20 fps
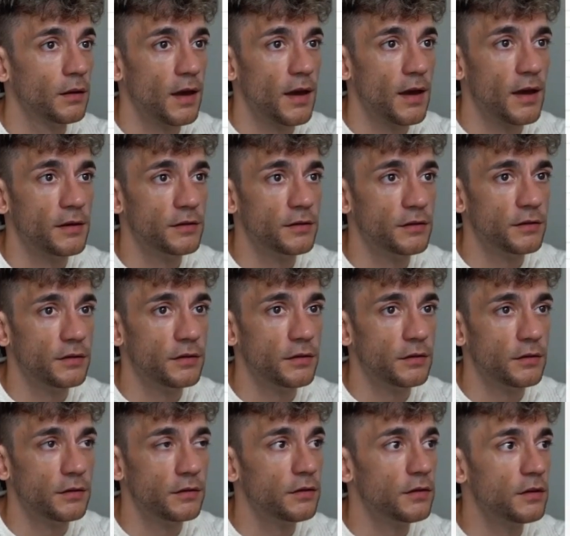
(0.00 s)
and
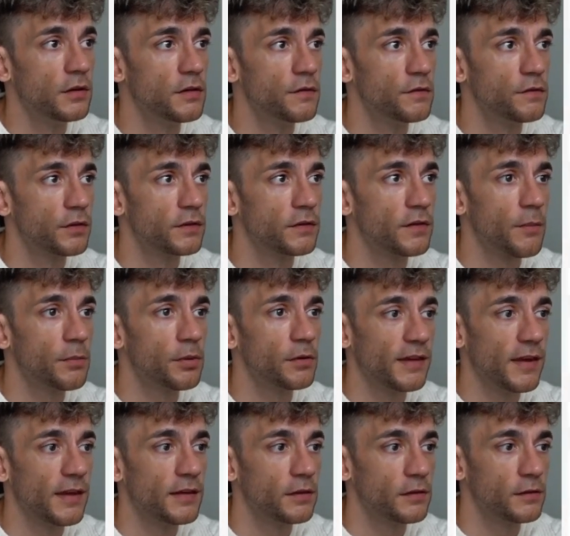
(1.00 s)
you can, for example,
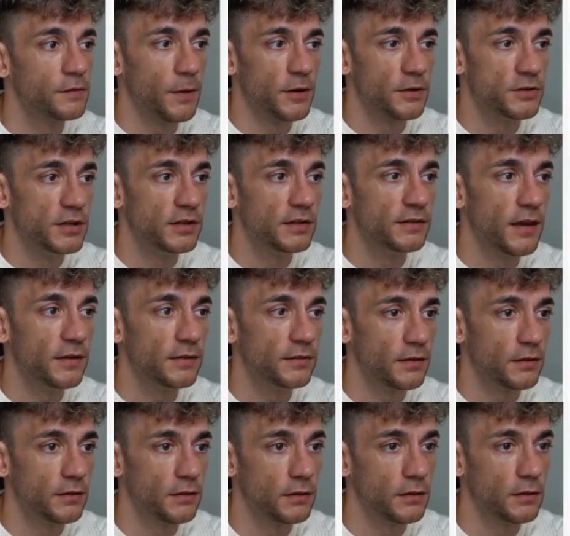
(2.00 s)
take the spreadsheet
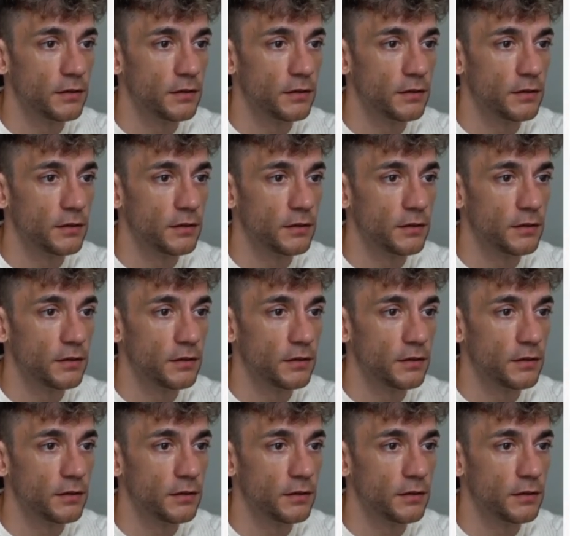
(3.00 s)
data